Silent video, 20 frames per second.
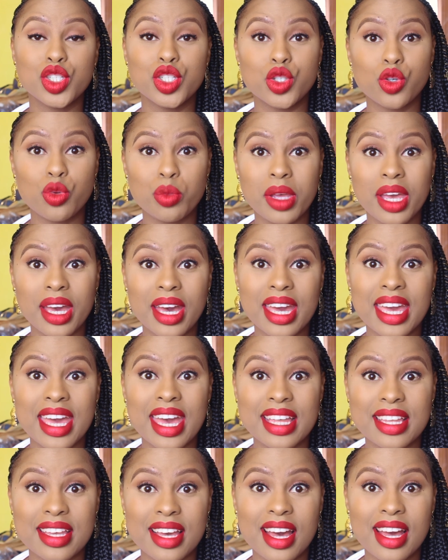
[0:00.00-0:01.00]
Jumia
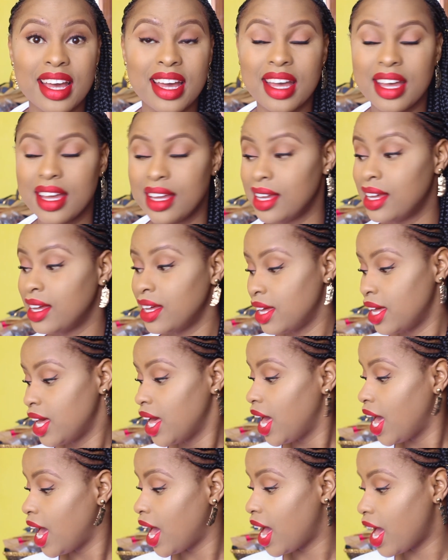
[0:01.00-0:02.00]
Kenya.
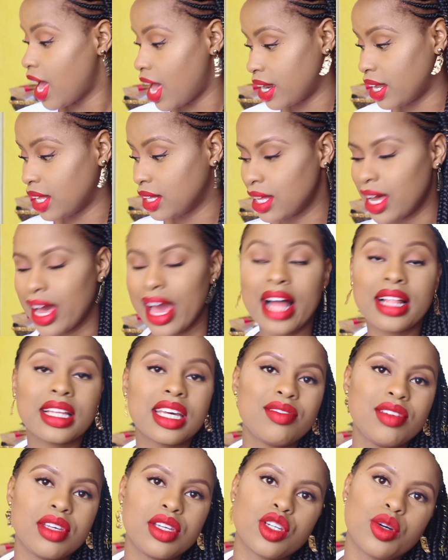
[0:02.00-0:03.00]
And I'll
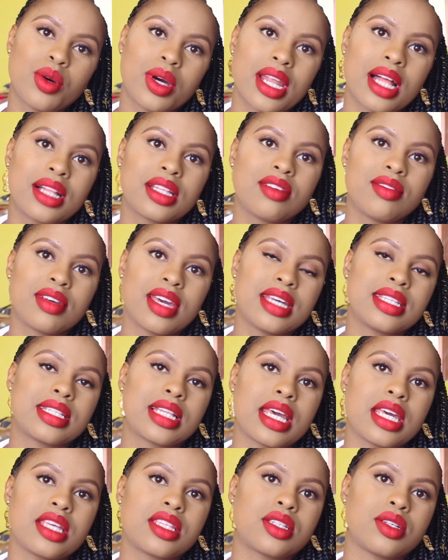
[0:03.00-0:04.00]
give you, you know what, I'll give you guys
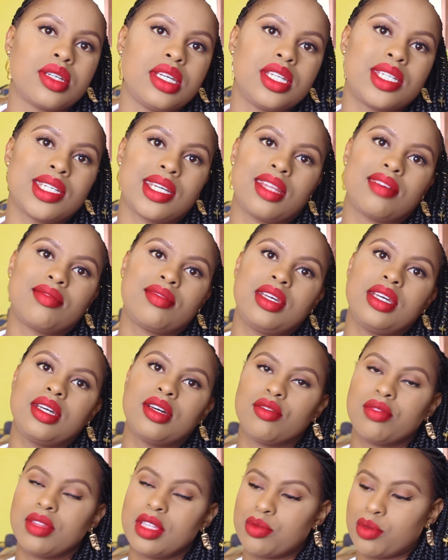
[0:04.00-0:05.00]
links to each and every
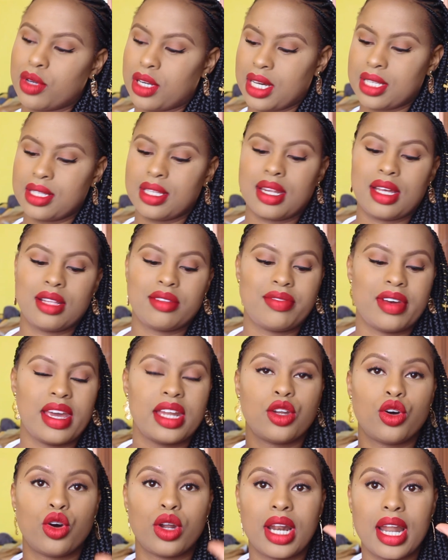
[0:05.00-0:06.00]
of these products that I
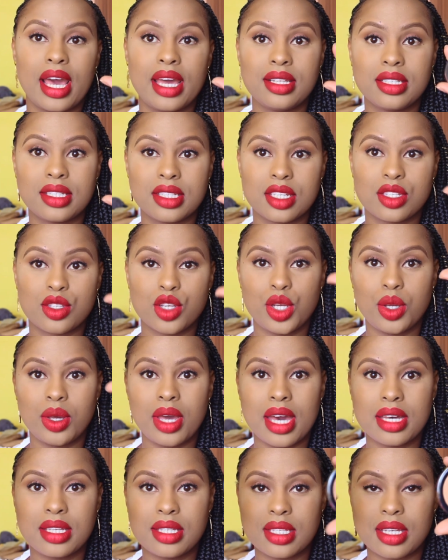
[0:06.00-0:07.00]
find online, just so you
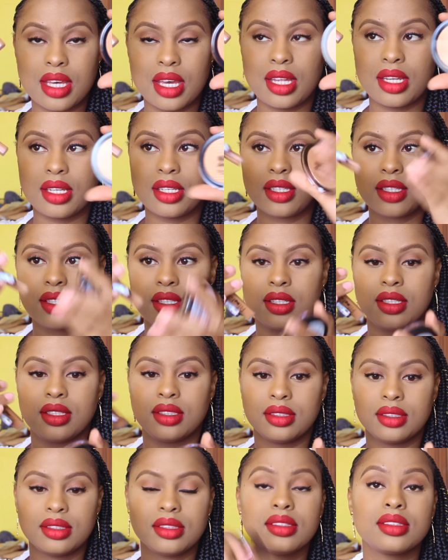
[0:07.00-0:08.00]
guys can
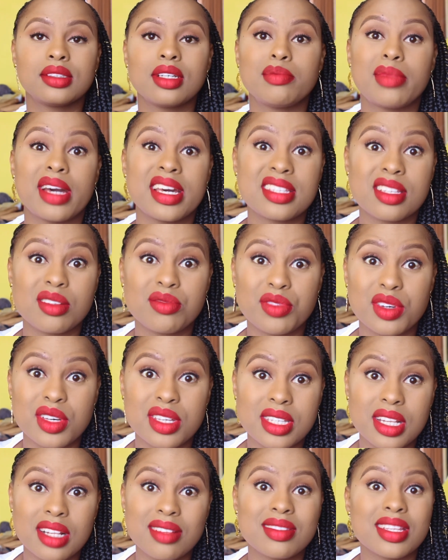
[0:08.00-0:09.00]
buy some for
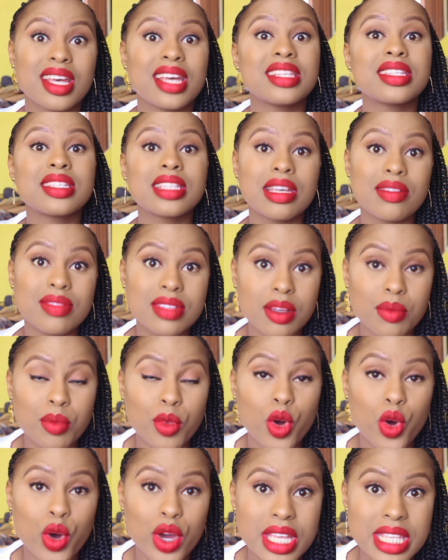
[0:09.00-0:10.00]
yourselves and save some
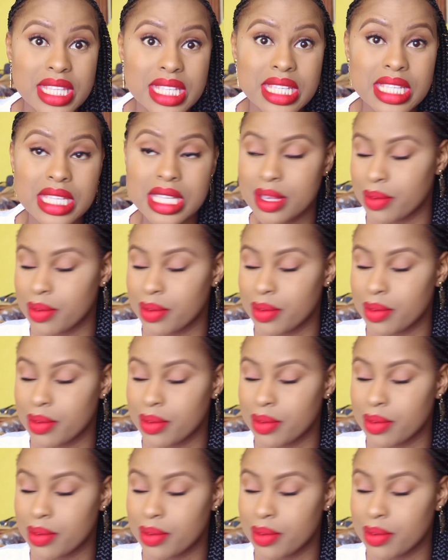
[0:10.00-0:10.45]
coins.